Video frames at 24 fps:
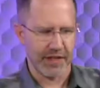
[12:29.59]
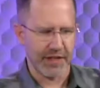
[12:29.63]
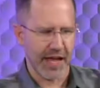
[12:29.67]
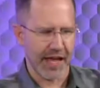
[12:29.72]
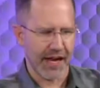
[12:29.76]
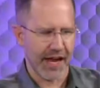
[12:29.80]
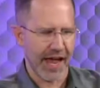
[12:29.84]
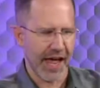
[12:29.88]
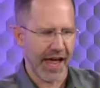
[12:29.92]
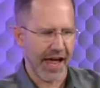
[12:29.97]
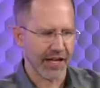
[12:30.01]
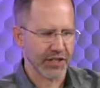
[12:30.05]
That
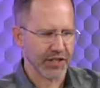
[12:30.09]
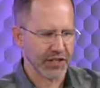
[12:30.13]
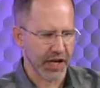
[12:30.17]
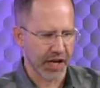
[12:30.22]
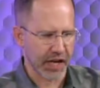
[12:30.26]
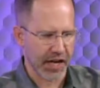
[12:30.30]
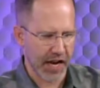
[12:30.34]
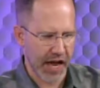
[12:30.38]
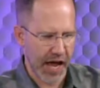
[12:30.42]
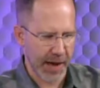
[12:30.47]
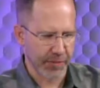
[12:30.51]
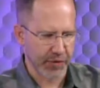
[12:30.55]
has
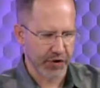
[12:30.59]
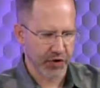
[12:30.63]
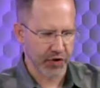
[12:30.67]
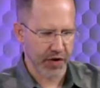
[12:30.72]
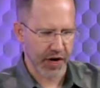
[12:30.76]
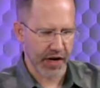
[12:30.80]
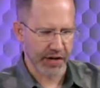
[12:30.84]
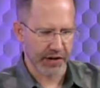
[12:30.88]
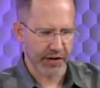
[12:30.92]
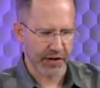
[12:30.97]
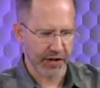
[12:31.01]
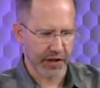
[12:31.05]
an
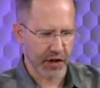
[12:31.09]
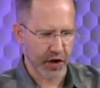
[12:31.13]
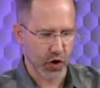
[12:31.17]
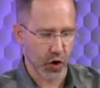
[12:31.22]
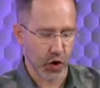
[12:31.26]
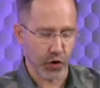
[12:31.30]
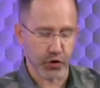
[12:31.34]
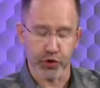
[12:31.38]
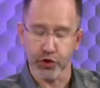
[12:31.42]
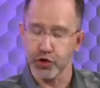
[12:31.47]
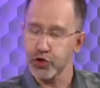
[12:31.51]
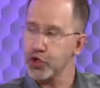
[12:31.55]
abstract thing
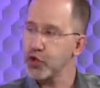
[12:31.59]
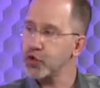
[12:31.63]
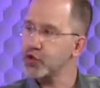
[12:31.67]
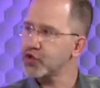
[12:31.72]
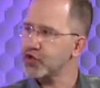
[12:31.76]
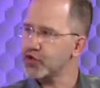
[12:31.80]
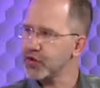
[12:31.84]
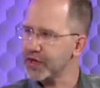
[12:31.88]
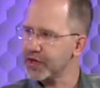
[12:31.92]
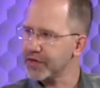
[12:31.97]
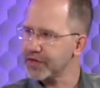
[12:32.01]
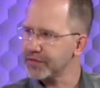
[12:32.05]
called
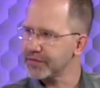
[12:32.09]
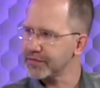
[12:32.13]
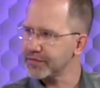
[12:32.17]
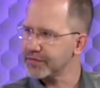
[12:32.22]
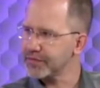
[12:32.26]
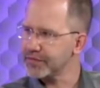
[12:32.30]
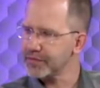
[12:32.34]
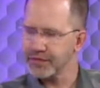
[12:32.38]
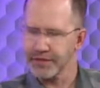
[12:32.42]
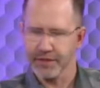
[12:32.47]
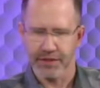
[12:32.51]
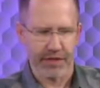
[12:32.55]
toString. That's
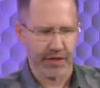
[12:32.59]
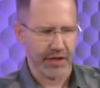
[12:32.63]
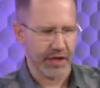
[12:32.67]
right.